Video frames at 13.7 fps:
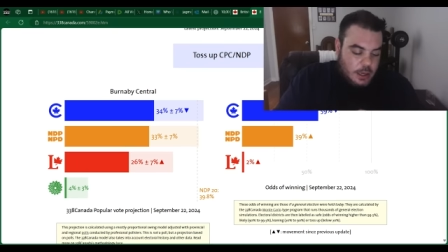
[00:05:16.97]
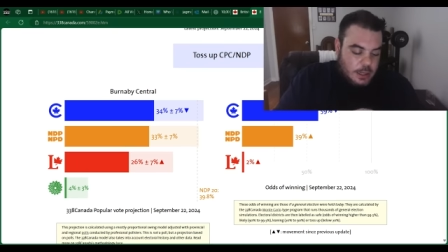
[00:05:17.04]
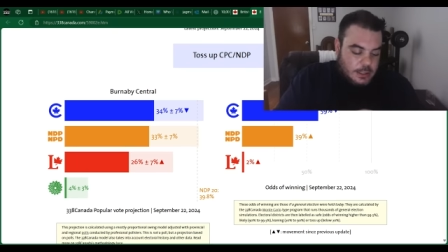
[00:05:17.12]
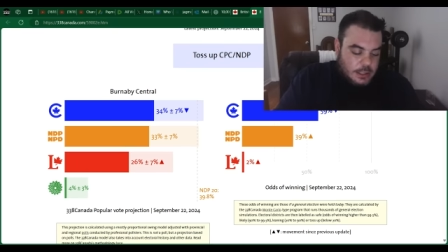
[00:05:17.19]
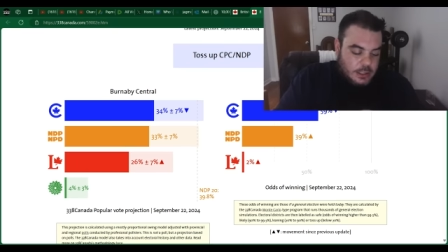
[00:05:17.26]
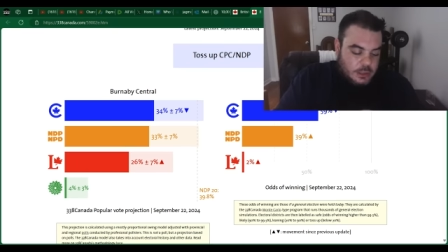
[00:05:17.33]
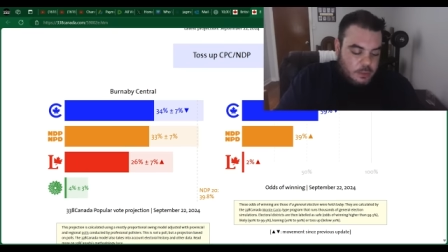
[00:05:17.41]

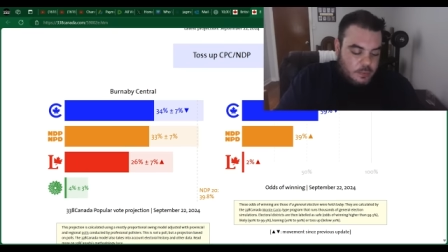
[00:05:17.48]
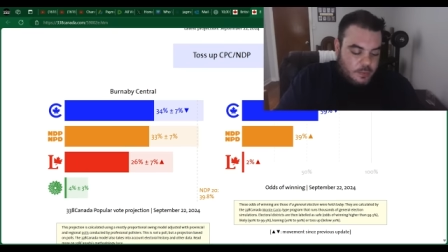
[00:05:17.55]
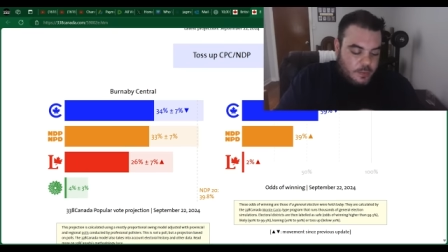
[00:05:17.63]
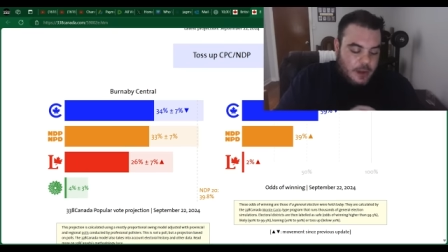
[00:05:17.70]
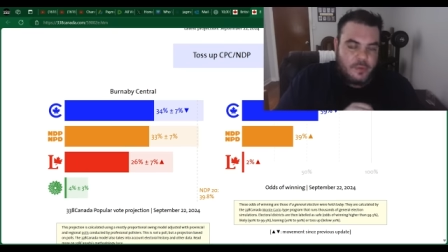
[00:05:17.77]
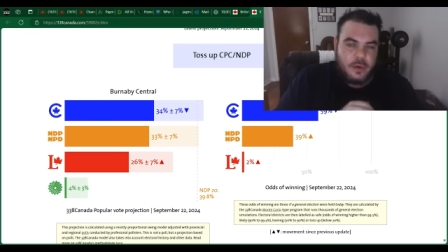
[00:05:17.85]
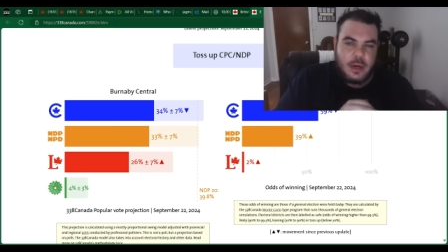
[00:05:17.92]
Because I just
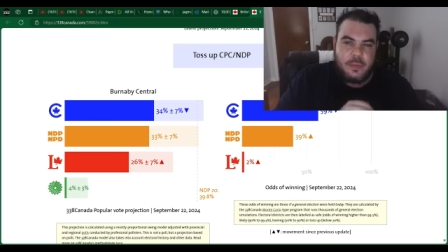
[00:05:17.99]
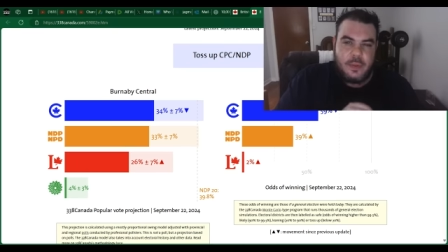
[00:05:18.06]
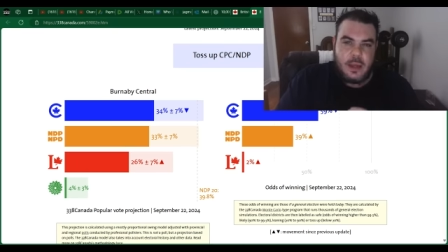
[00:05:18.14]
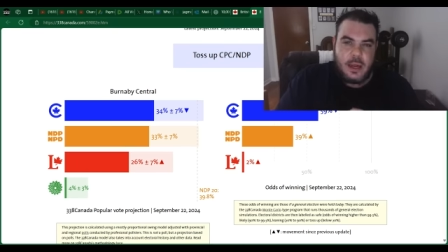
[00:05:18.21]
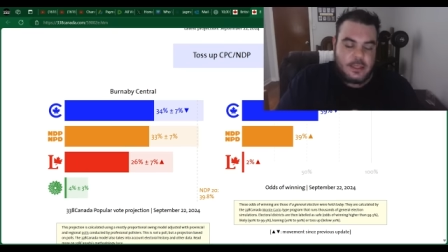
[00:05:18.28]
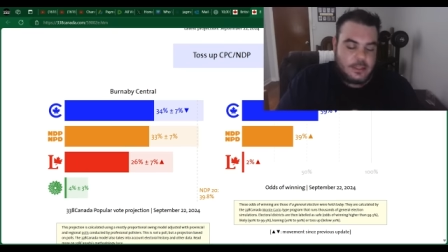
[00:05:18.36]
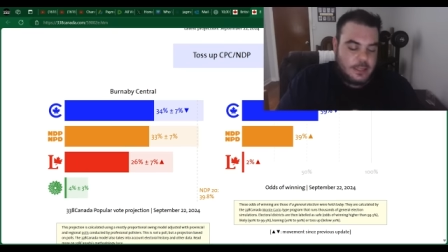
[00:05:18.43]
I forget the
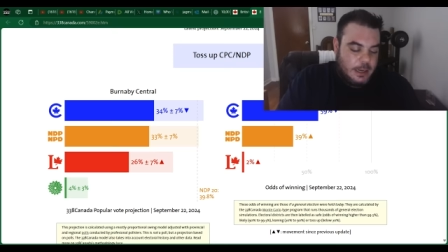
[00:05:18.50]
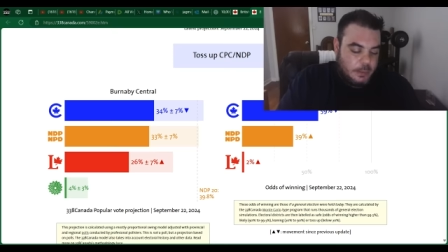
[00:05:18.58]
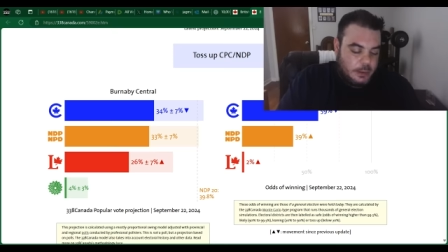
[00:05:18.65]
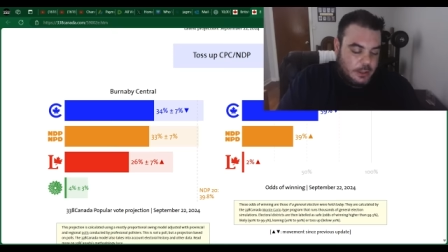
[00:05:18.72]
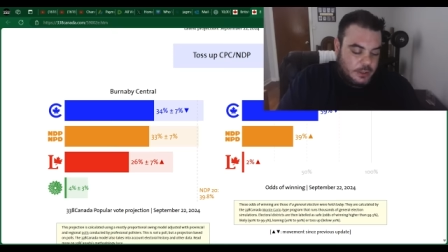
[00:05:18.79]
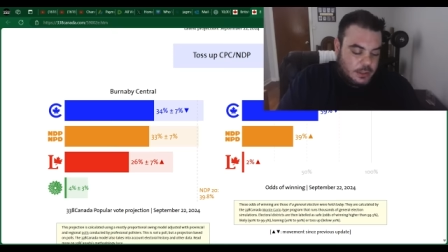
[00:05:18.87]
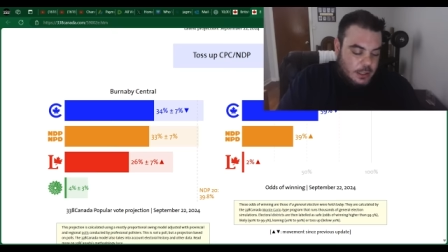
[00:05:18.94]
guy's name,
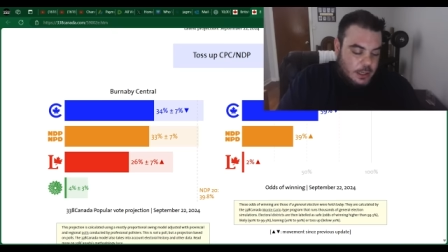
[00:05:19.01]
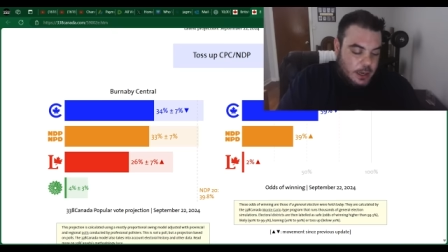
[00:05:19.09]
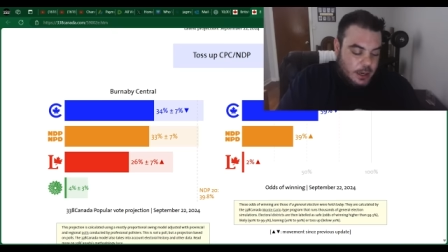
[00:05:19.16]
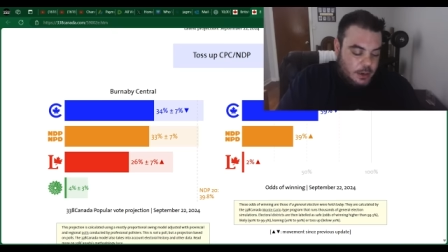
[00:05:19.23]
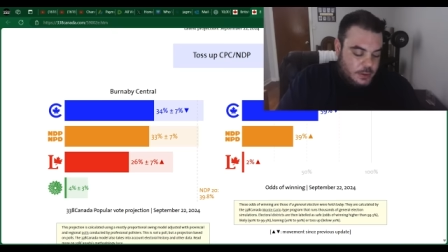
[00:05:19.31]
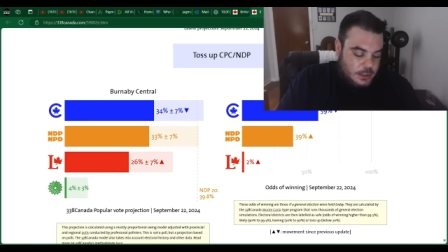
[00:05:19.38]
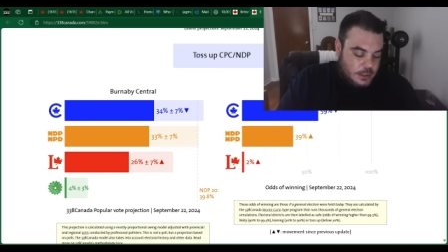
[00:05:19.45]
but there's a
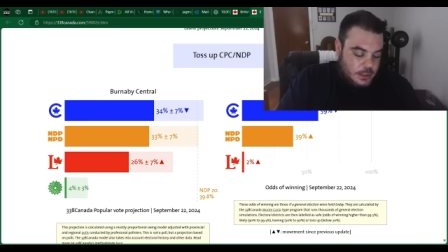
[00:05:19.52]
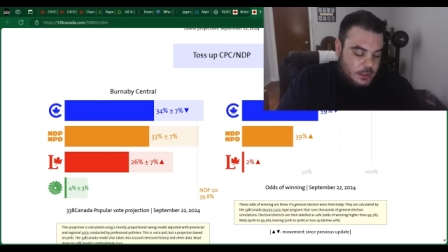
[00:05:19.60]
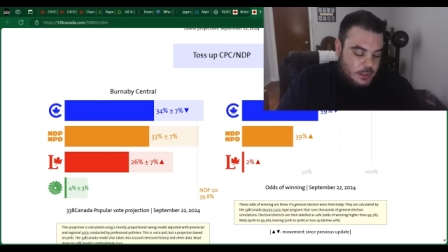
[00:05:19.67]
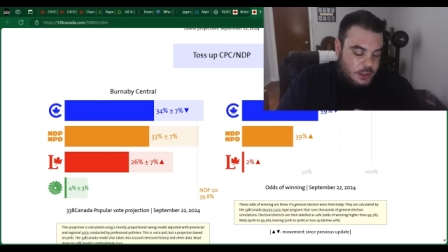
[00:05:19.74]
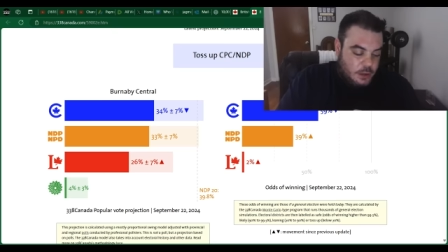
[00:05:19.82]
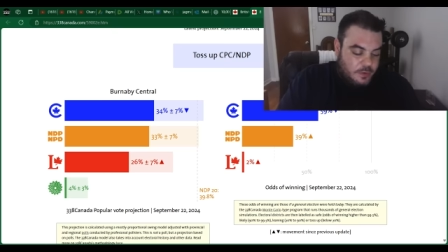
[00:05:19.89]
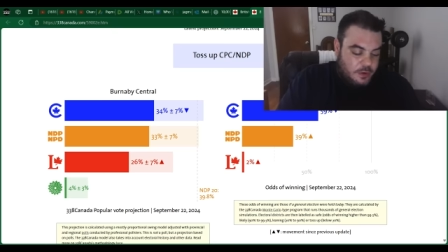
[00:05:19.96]
guy who's in the
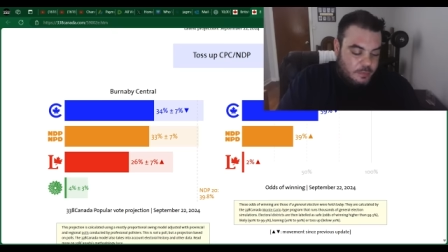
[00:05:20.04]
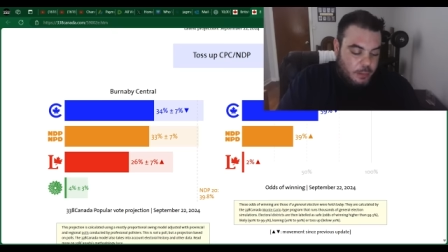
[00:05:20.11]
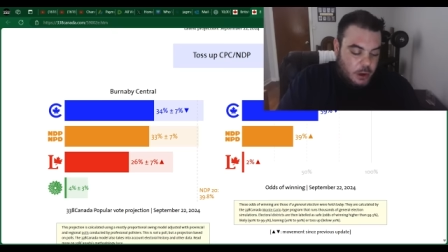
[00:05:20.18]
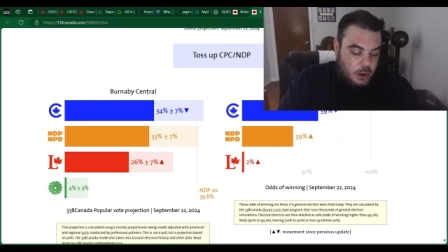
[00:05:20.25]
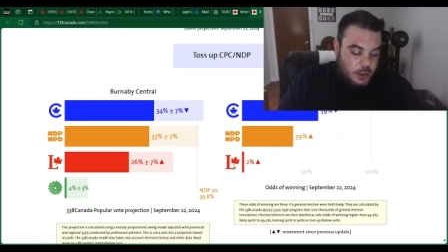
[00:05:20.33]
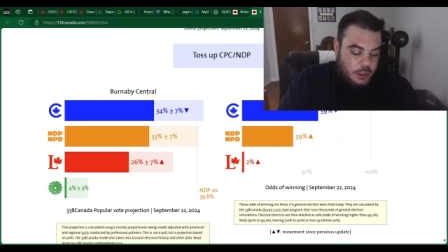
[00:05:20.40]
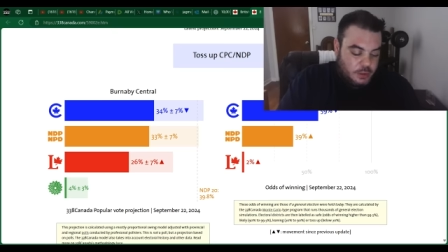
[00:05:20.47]
Conservative
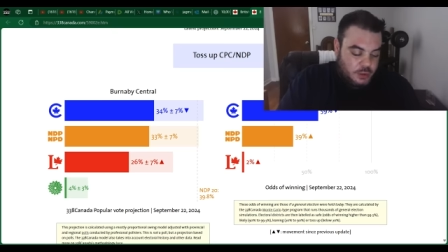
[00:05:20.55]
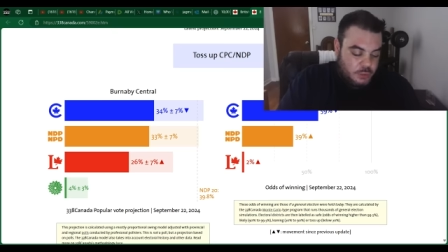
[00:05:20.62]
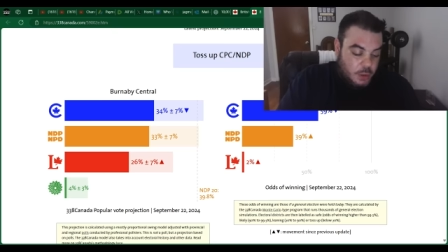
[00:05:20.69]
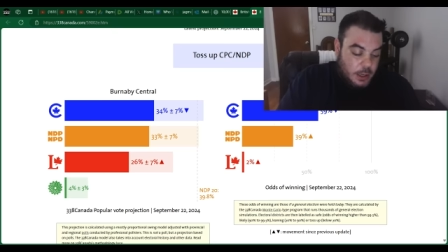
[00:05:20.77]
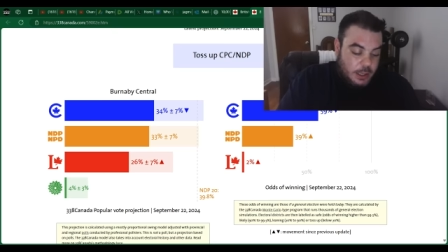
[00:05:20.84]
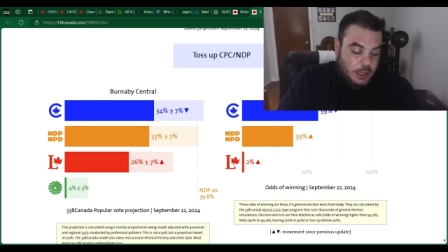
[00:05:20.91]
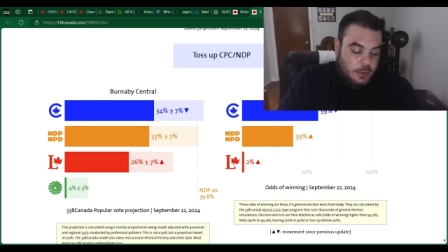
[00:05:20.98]
Party who's
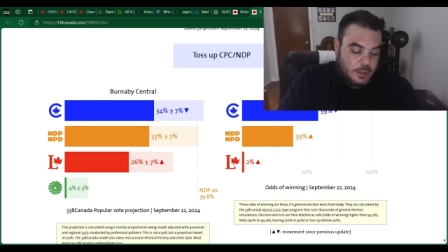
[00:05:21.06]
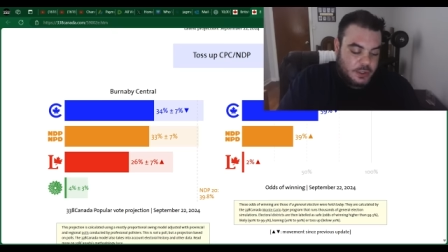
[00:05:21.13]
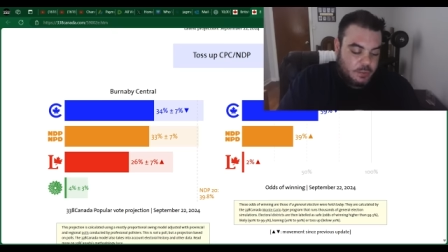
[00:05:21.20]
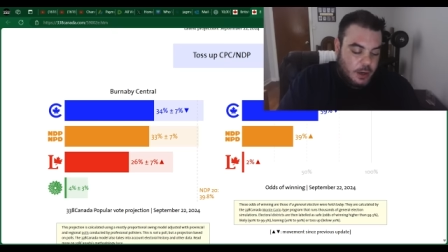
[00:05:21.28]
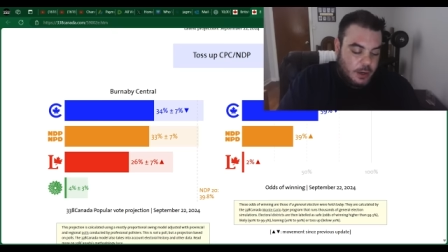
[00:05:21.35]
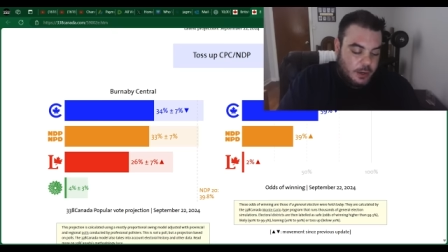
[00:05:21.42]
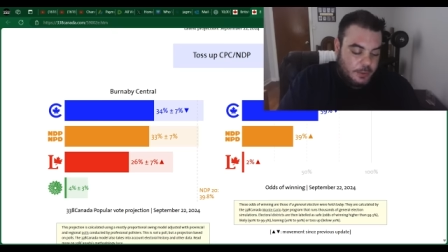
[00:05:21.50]
running in this
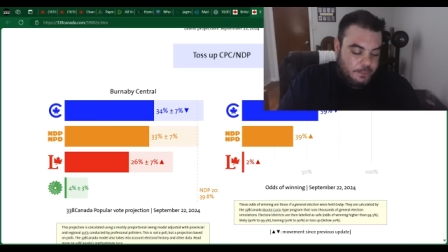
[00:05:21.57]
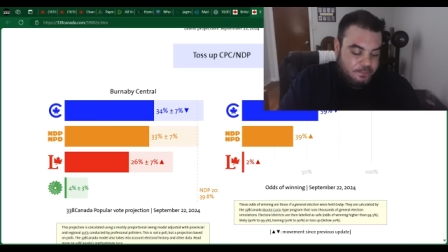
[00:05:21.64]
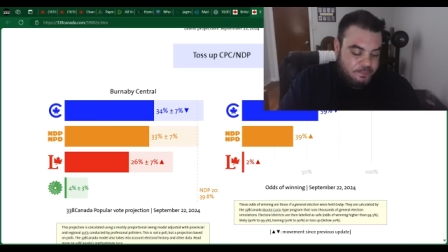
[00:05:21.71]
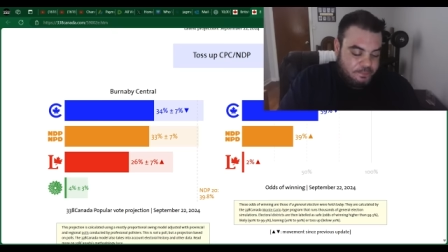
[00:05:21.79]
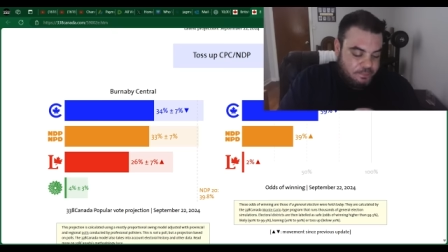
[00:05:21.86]
riding.